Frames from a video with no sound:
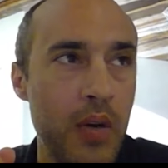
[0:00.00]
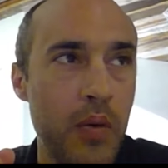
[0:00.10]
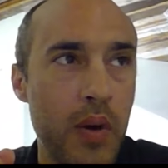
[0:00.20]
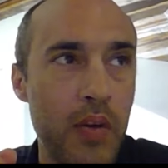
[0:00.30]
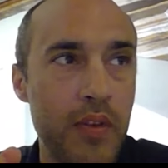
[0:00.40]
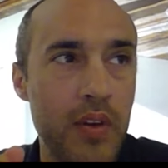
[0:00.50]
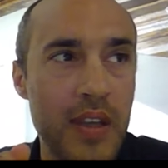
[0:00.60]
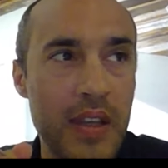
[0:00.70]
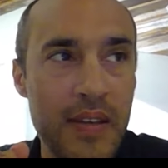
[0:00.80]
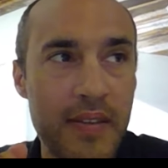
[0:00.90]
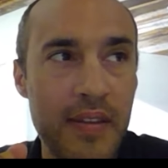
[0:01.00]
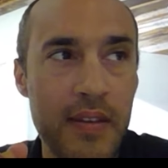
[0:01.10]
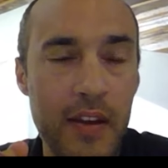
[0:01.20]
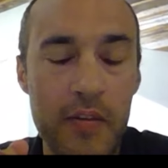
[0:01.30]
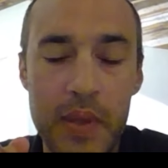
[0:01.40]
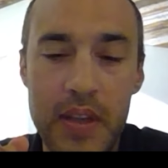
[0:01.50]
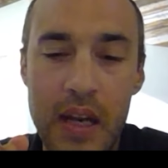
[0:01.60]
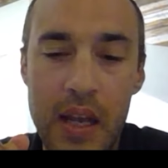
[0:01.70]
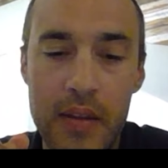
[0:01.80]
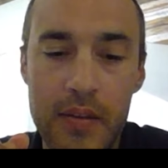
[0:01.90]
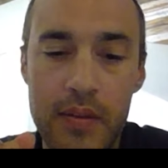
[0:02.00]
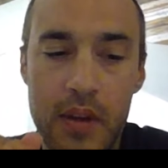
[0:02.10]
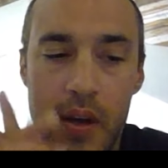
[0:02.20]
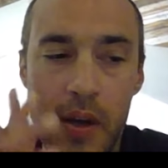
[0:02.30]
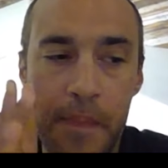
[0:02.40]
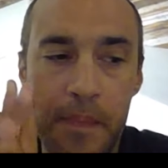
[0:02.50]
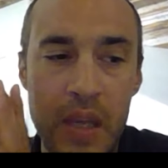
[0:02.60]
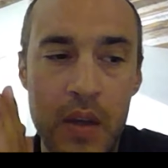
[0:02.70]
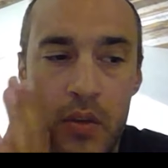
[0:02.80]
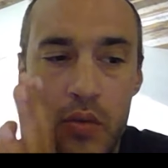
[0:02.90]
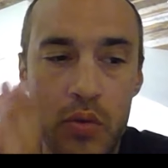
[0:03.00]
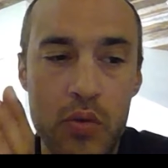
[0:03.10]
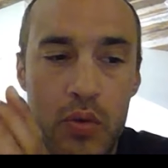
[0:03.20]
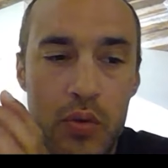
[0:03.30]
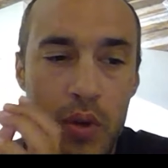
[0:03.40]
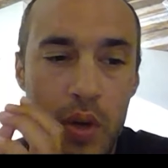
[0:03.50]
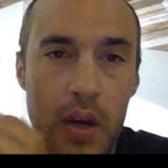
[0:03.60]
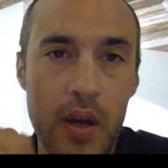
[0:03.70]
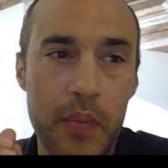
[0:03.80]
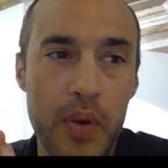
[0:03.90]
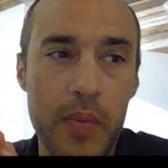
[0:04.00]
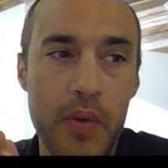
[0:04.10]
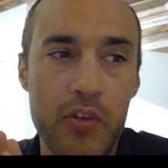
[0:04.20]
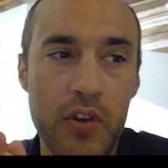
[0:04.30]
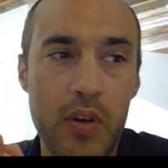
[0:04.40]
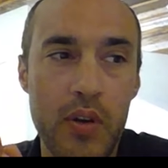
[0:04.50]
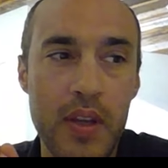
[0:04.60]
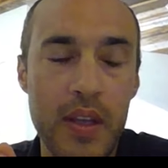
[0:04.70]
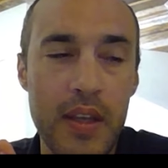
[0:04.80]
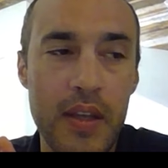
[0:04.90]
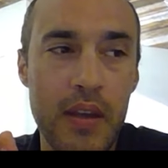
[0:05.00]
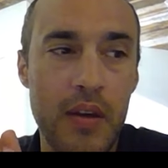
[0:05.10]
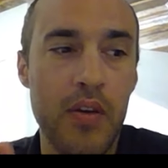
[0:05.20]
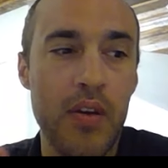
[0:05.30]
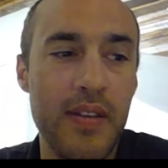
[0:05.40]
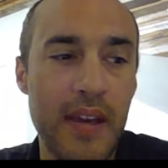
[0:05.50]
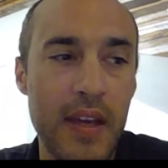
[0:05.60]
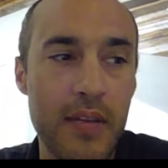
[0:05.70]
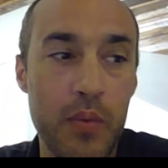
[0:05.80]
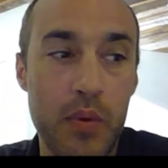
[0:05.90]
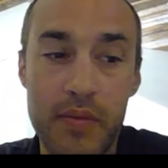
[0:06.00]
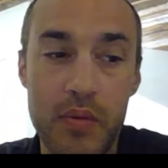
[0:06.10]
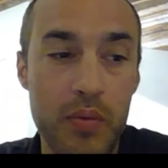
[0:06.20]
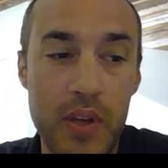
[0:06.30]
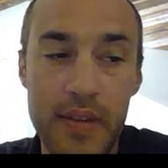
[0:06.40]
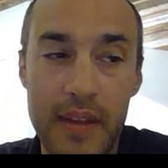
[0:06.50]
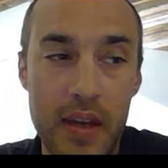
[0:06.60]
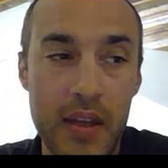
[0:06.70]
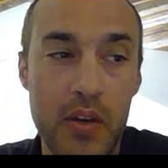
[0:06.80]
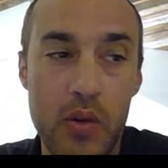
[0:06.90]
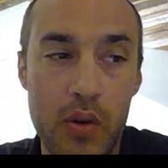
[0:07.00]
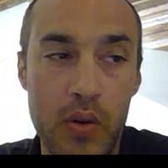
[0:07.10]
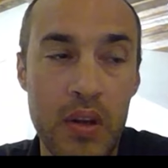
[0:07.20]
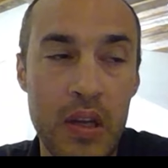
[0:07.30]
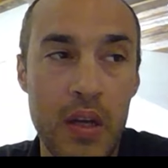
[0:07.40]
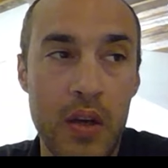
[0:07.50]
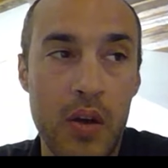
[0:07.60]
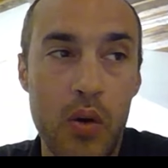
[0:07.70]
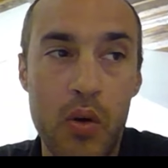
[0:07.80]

one of the key things I've been got to do pretty much early days was to literally call